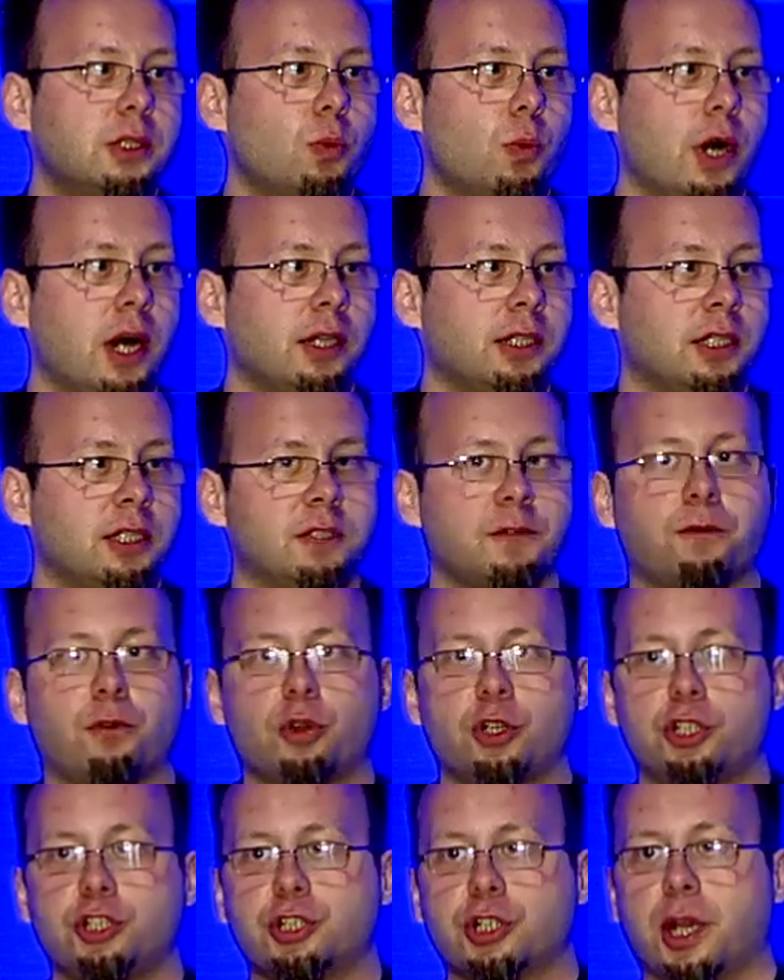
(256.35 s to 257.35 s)
One is for
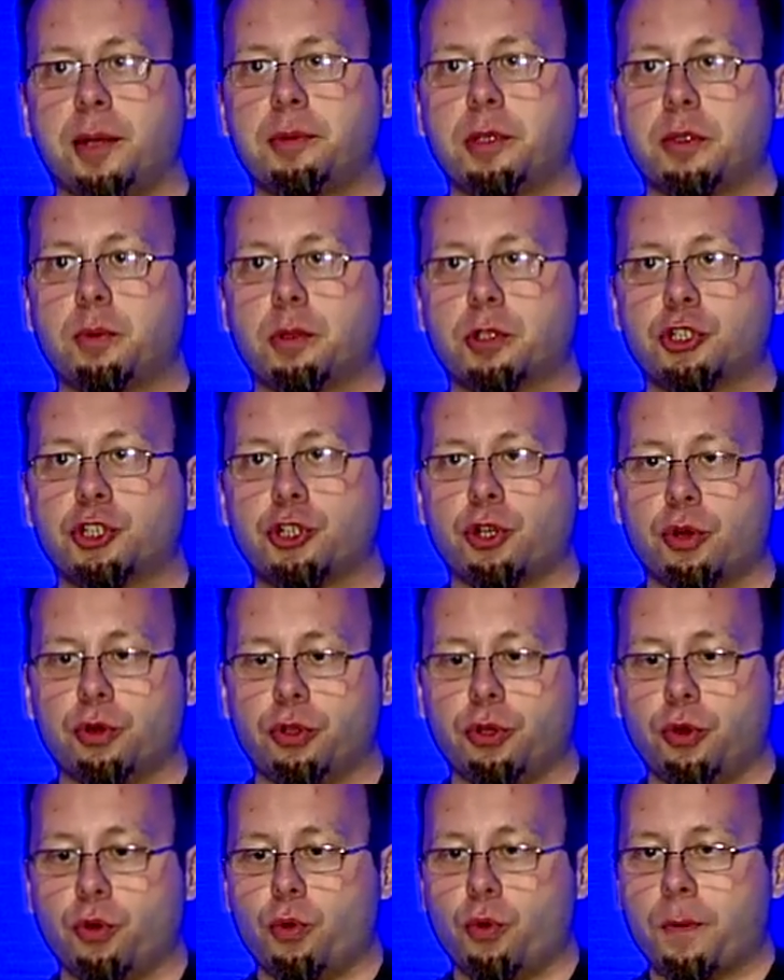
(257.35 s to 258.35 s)
each script, it will show
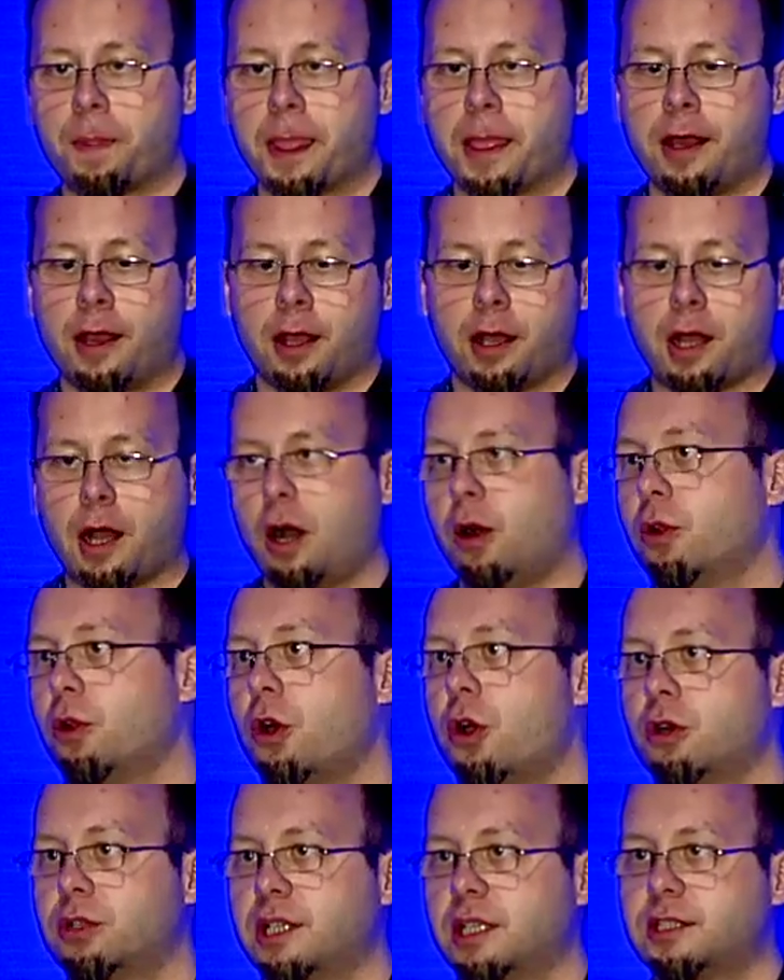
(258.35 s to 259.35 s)
you how
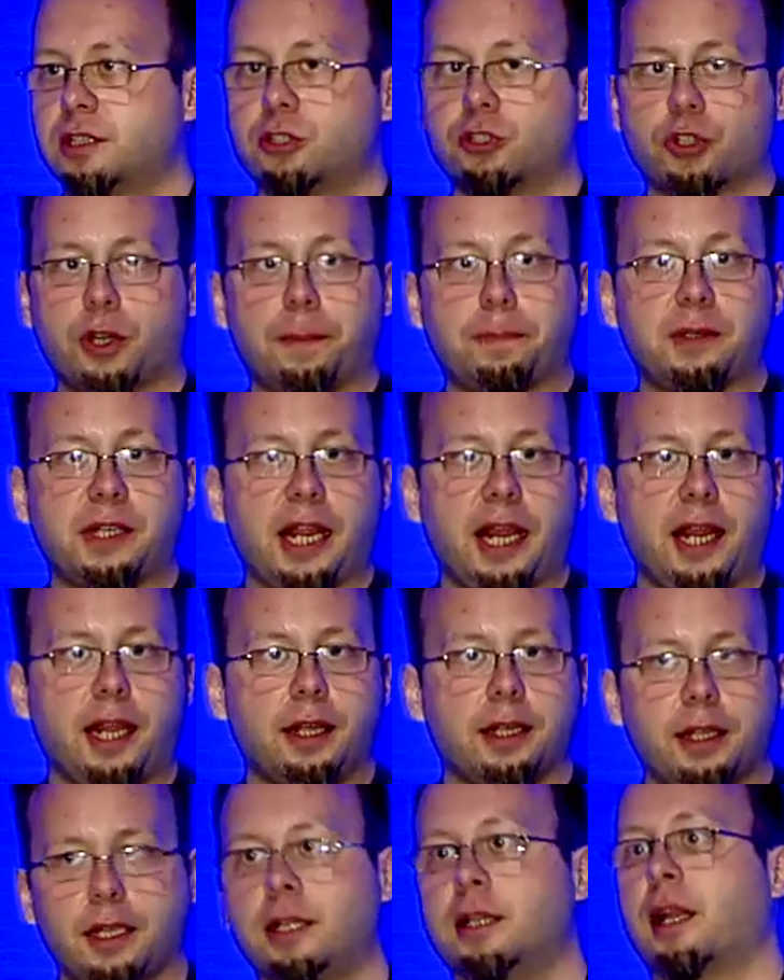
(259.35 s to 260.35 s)
long does the script
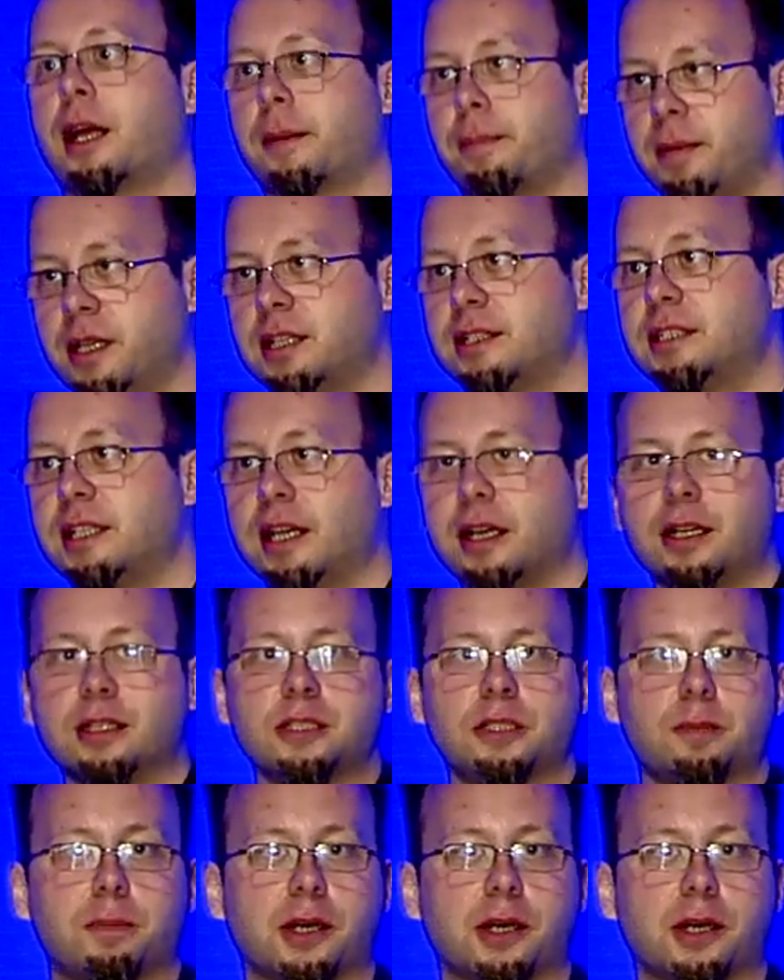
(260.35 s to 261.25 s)
take in like milliseconds,